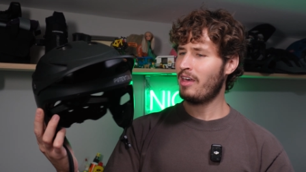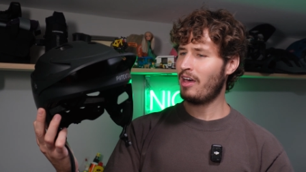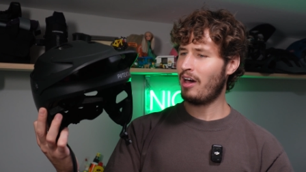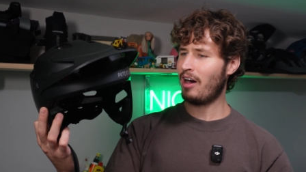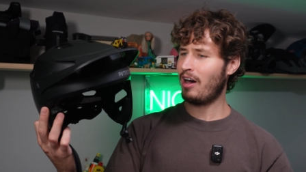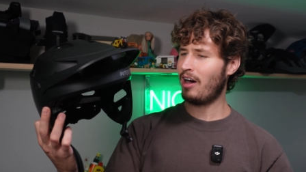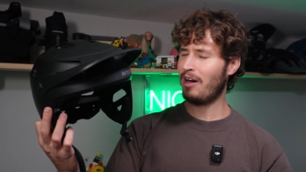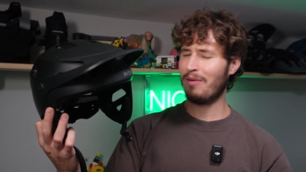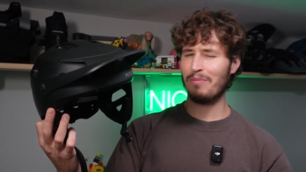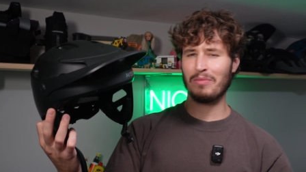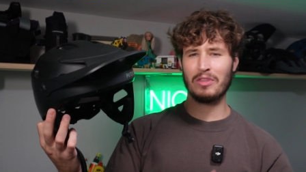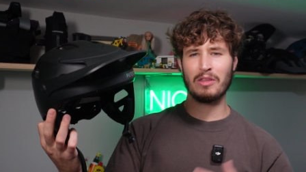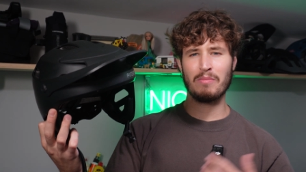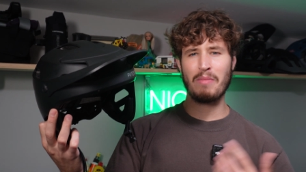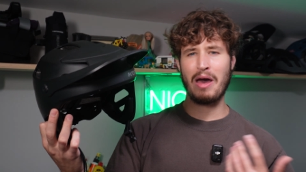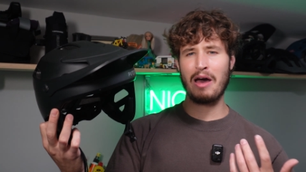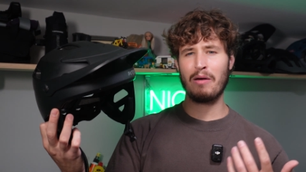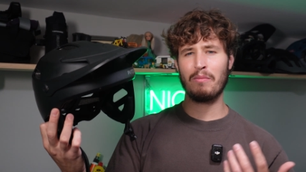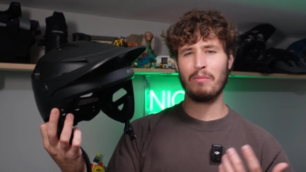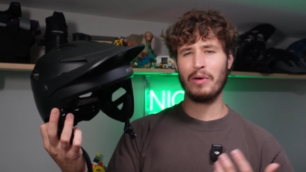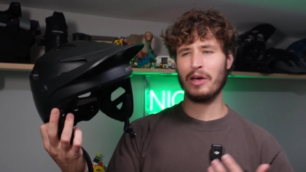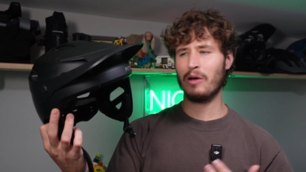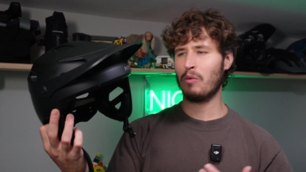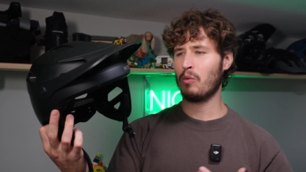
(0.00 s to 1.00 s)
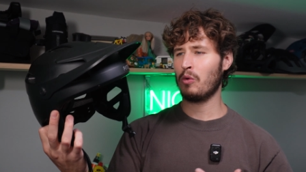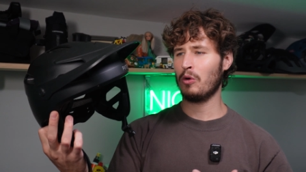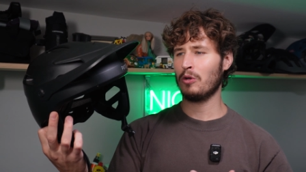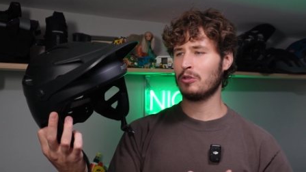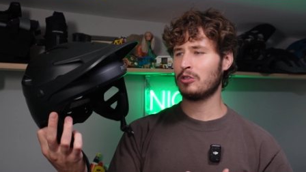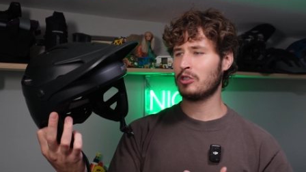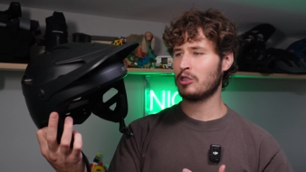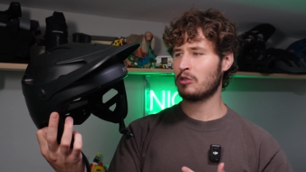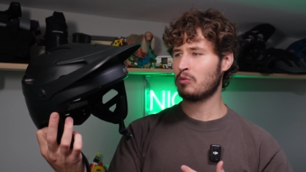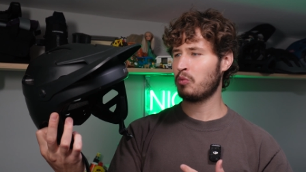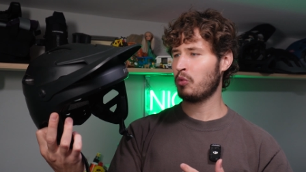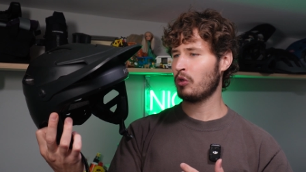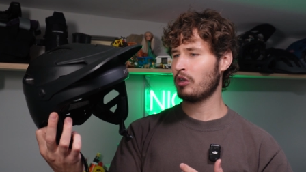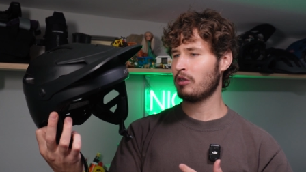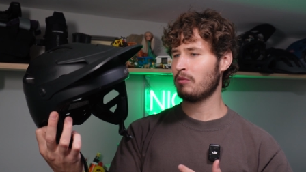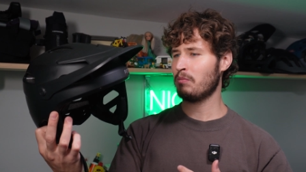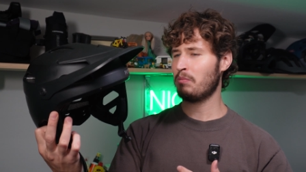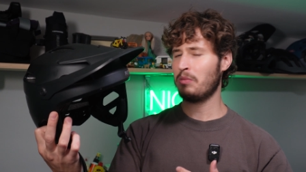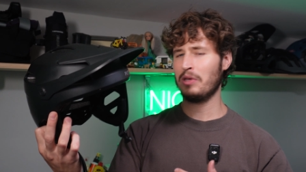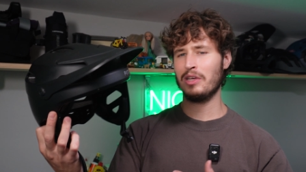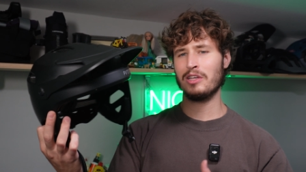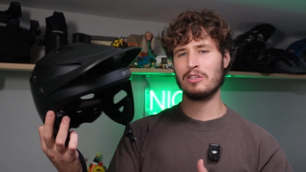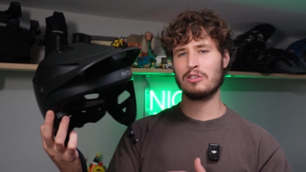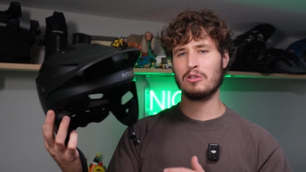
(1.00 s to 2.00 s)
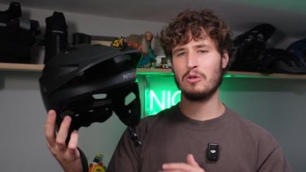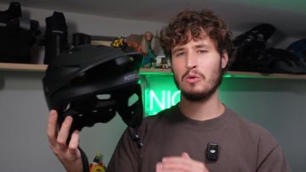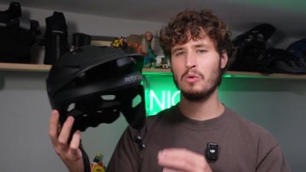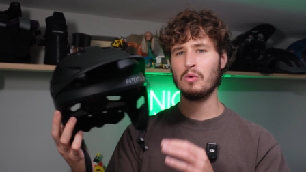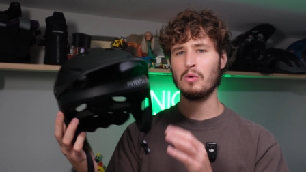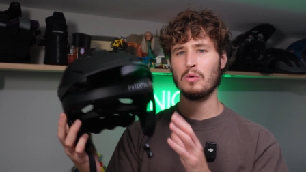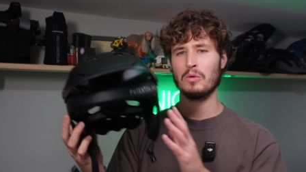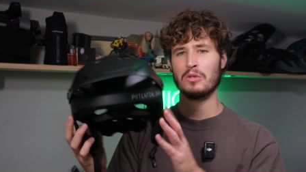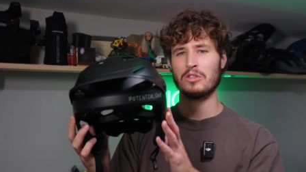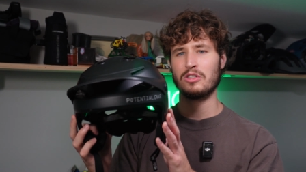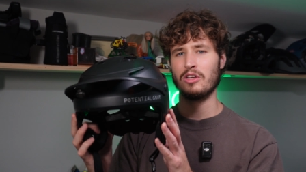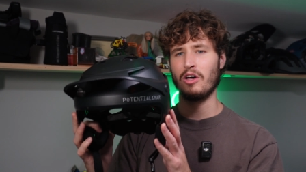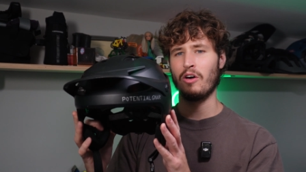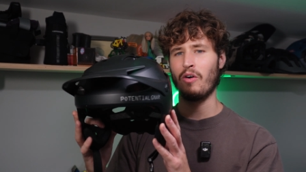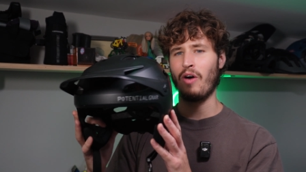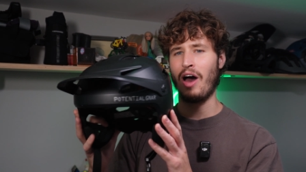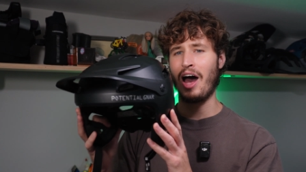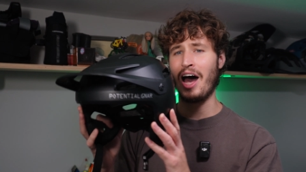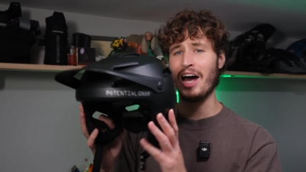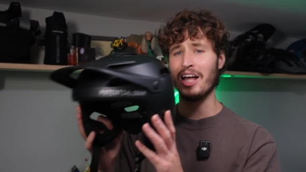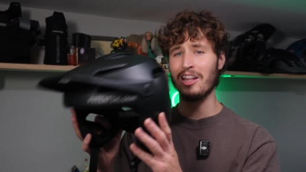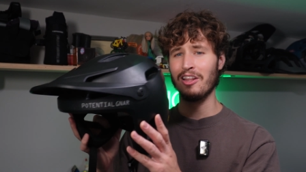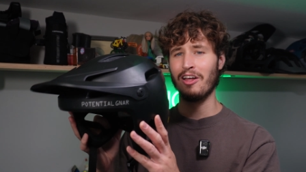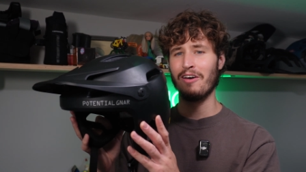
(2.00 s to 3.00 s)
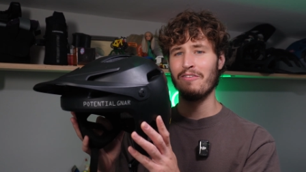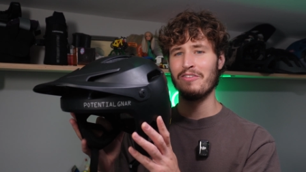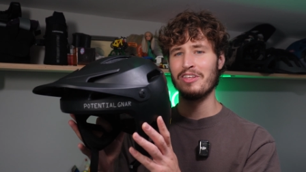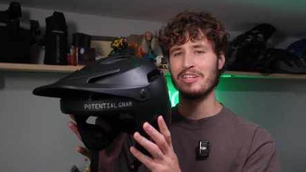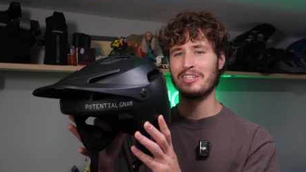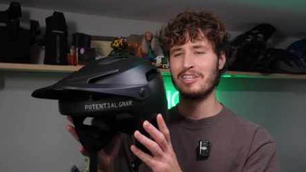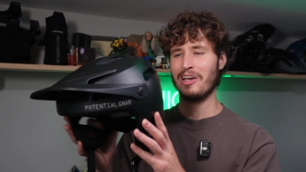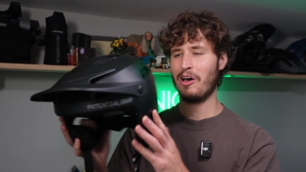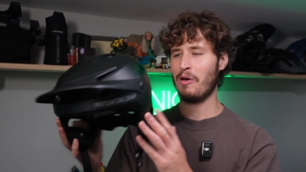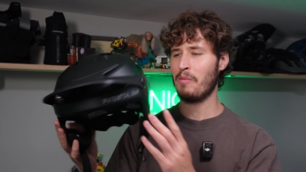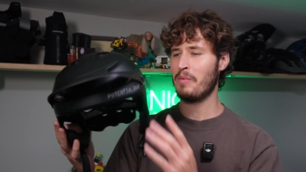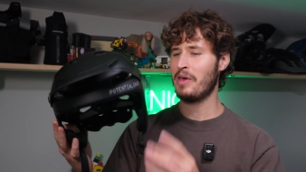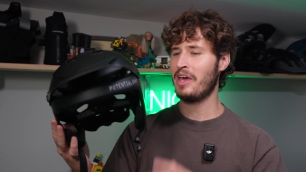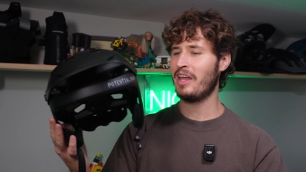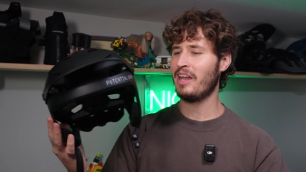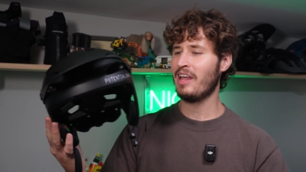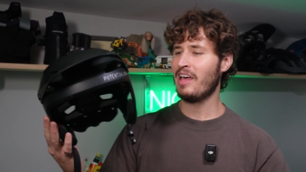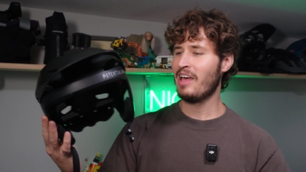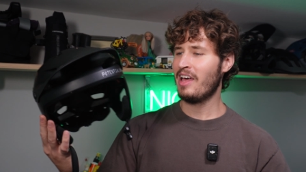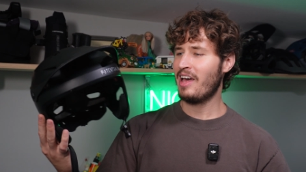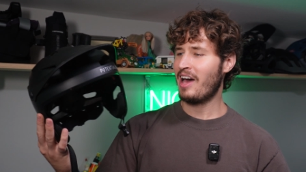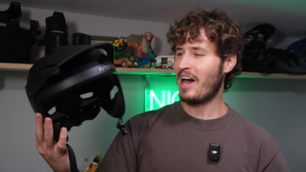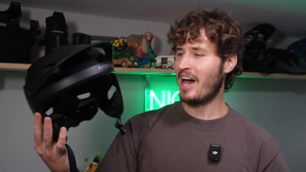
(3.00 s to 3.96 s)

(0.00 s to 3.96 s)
the mountain bike world just wouldn't be as cool. So I love this helmet.